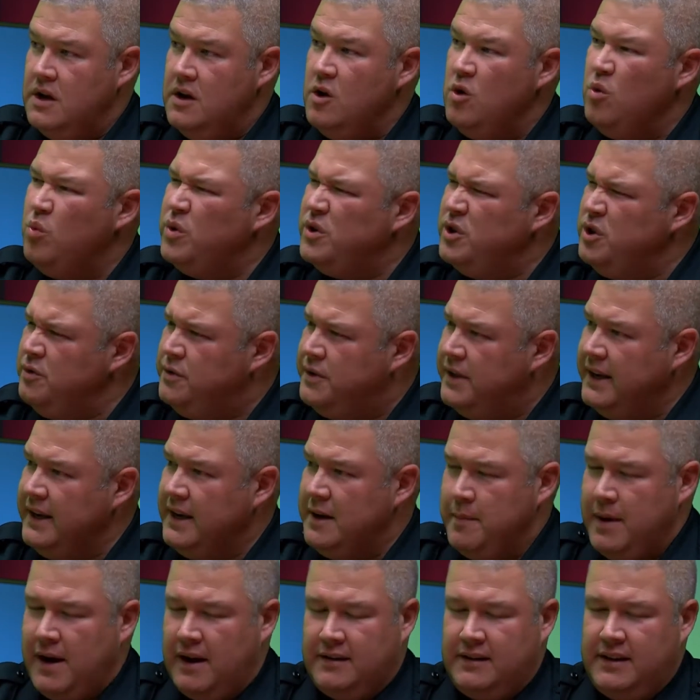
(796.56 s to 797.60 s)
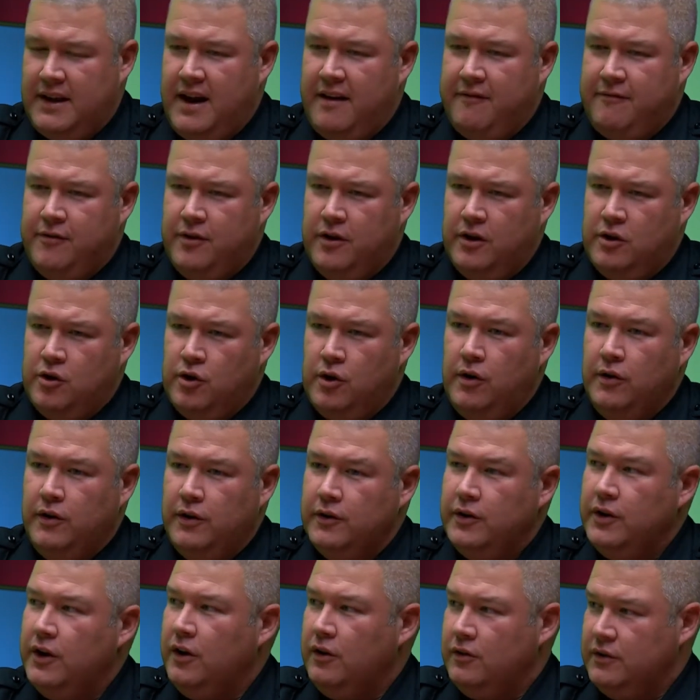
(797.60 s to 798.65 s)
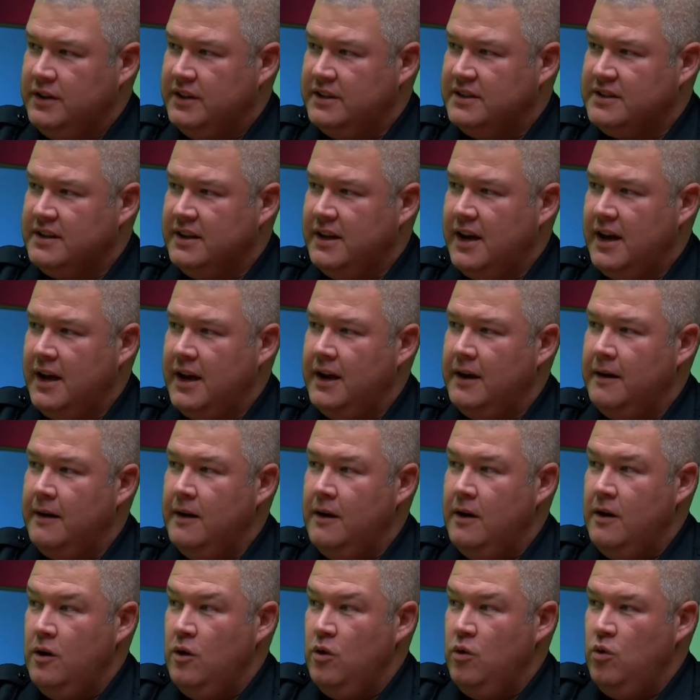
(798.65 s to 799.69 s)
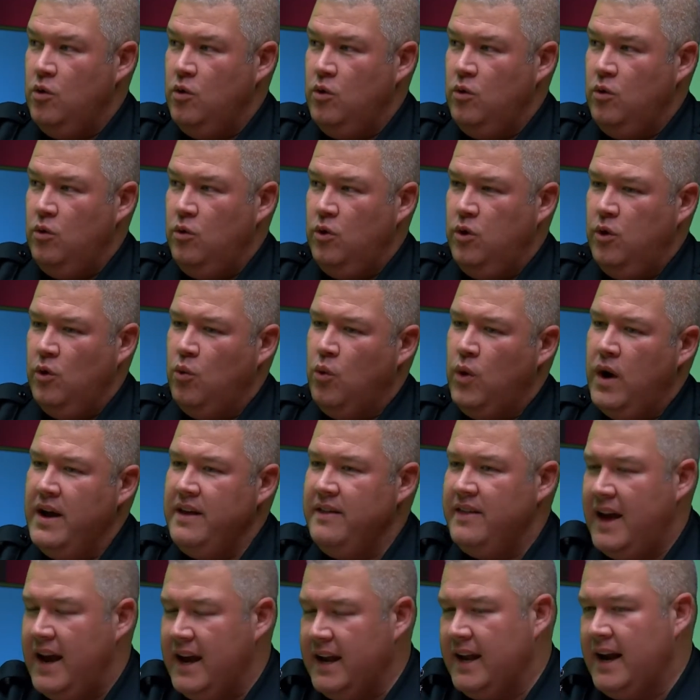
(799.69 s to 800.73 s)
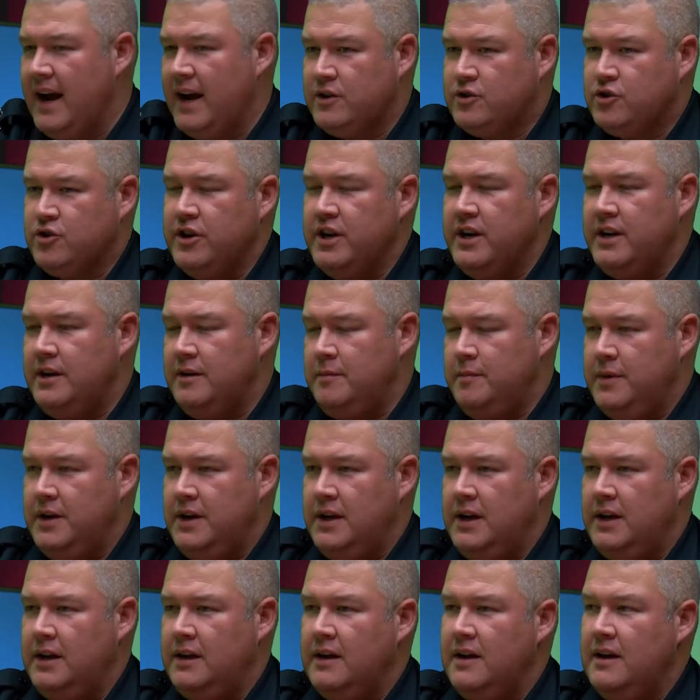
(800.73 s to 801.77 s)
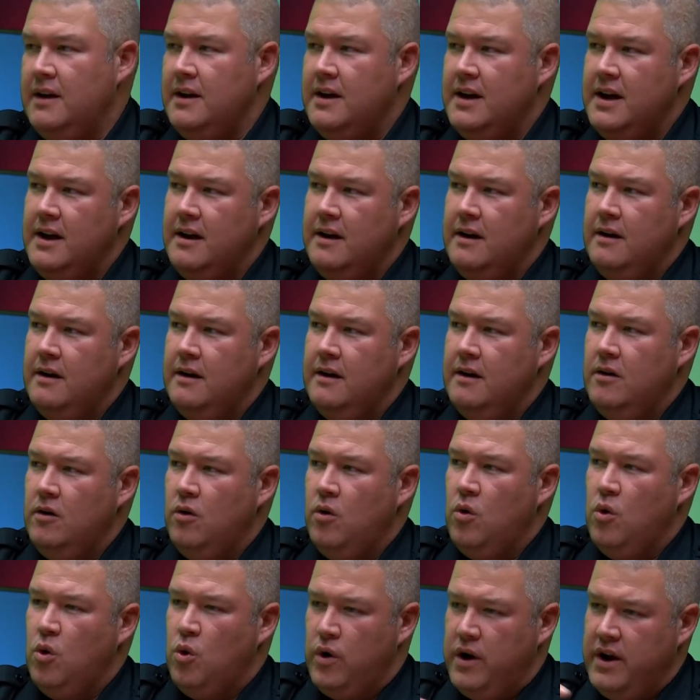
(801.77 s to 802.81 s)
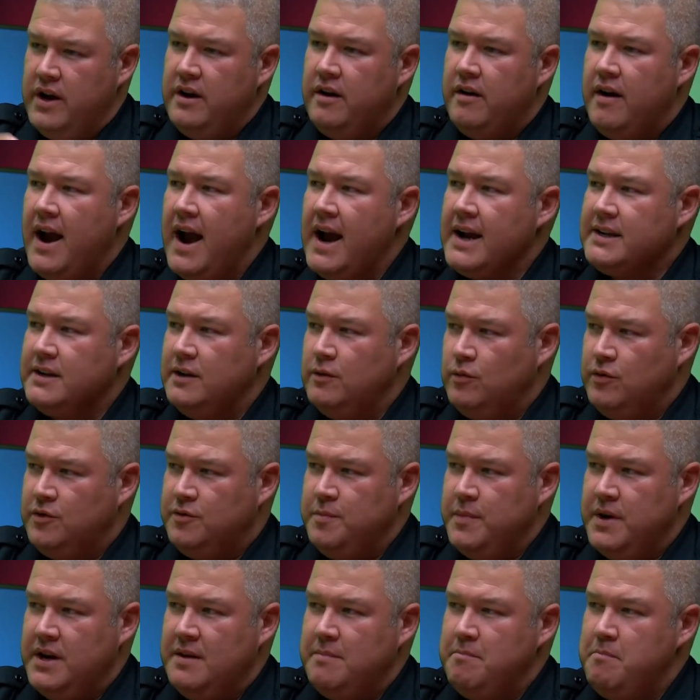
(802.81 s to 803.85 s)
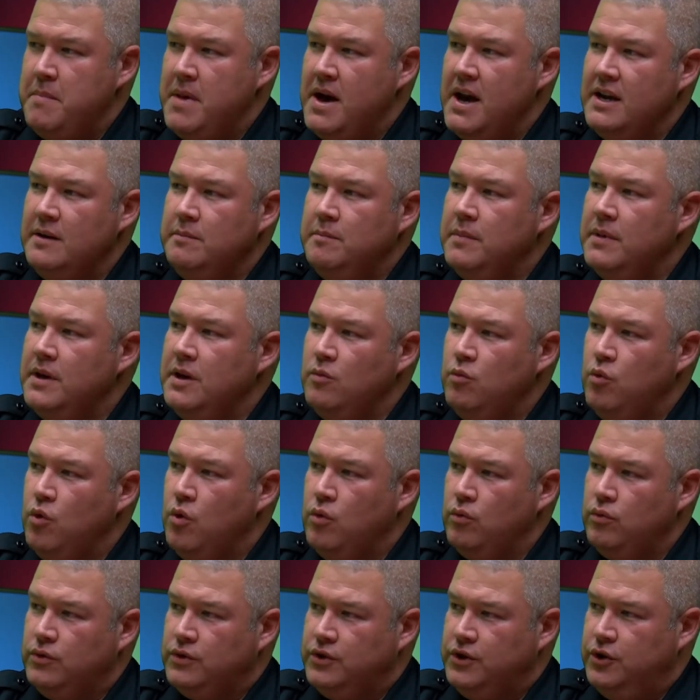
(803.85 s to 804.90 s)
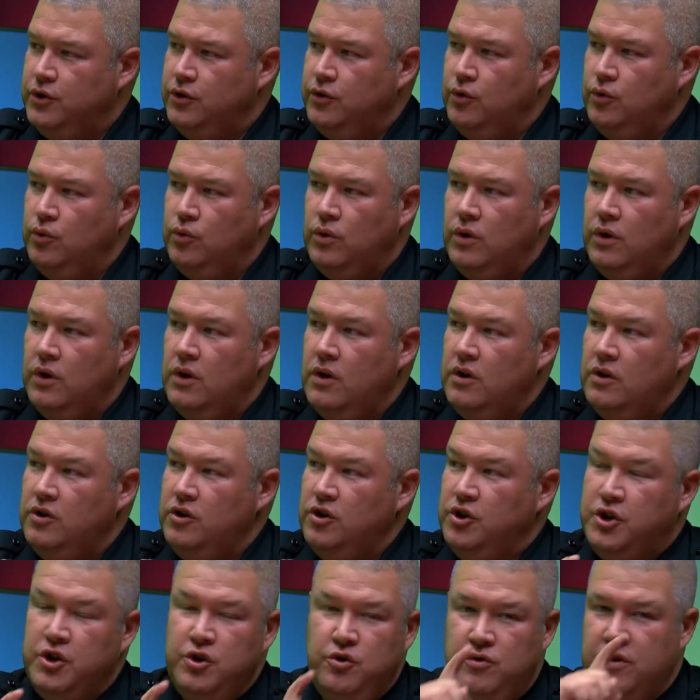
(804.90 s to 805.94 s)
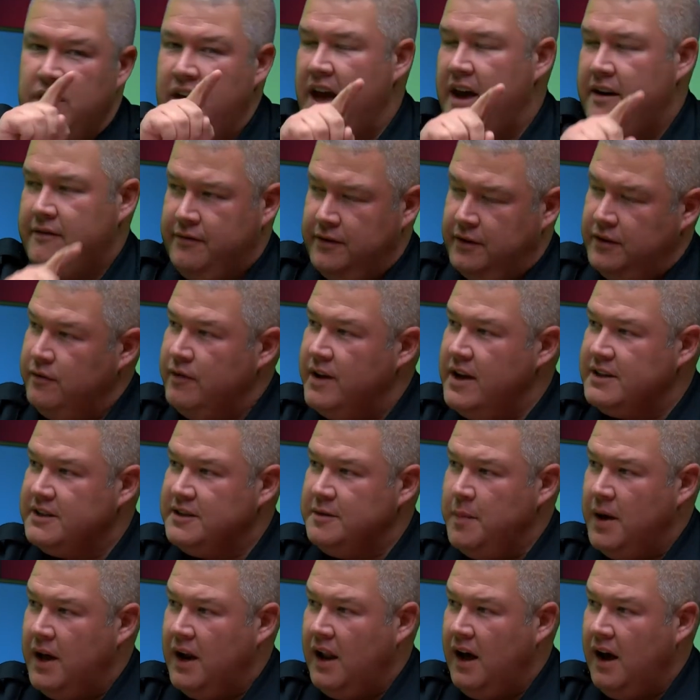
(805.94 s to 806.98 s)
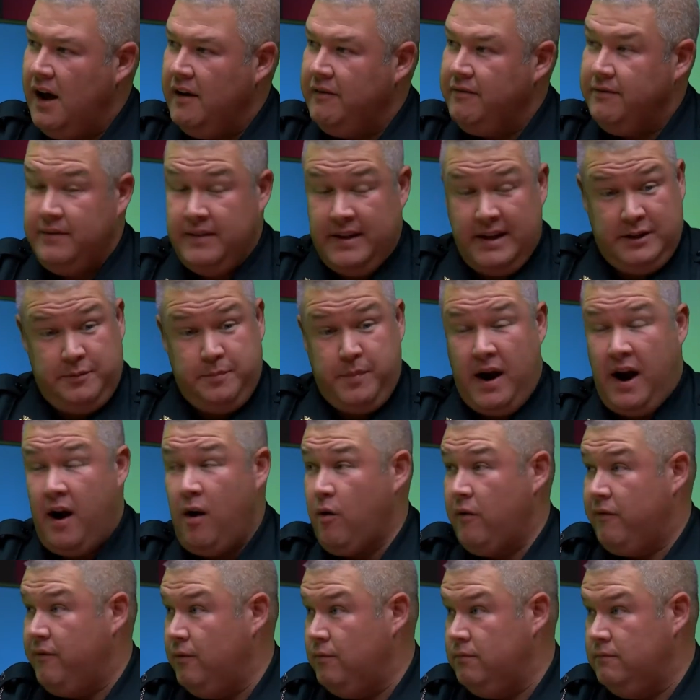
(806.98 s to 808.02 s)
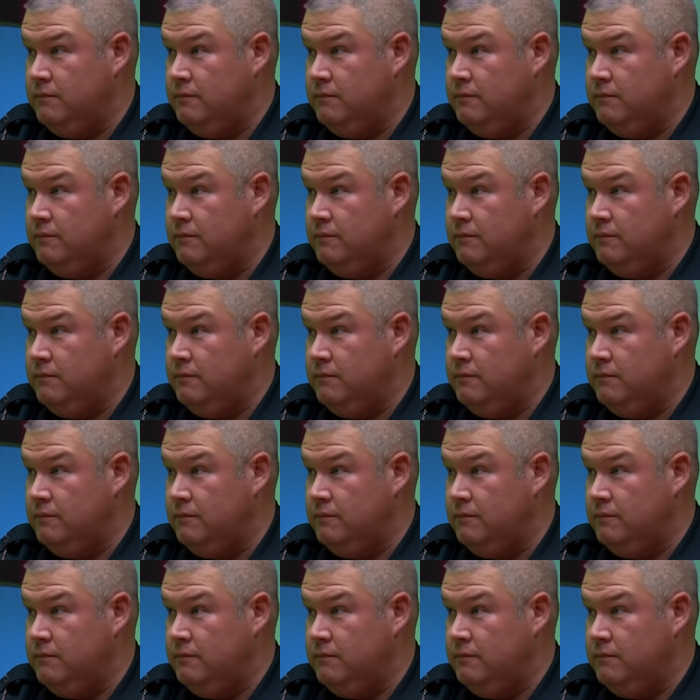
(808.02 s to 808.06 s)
When you think about that, for a grown adult to say, the way that guy treated me or interacted with me made me want to do that for the rest of my life, that's powerful.